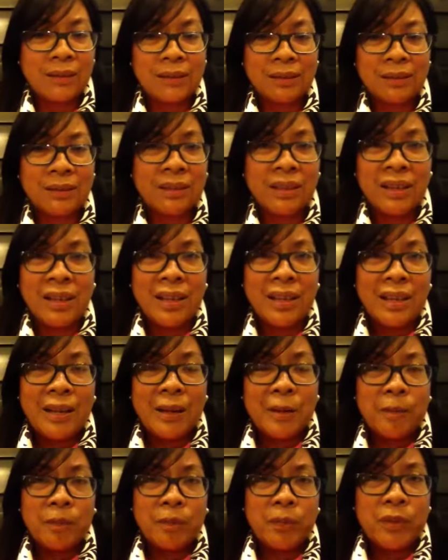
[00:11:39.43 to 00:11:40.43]
and
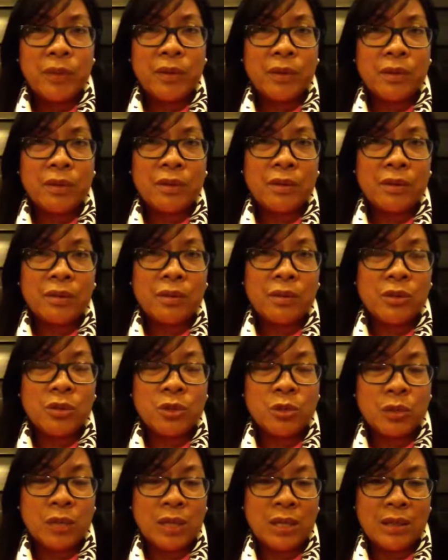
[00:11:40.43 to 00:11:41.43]
they're
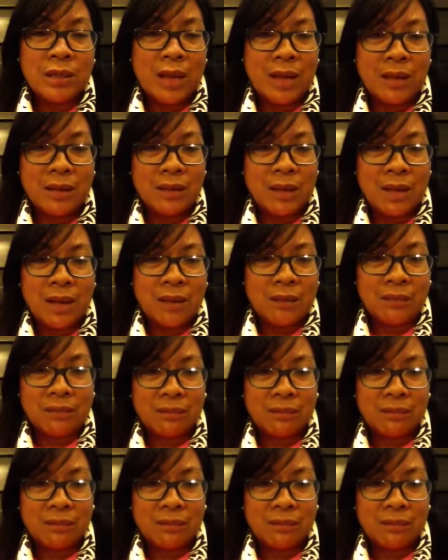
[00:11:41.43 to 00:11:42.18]
usually not that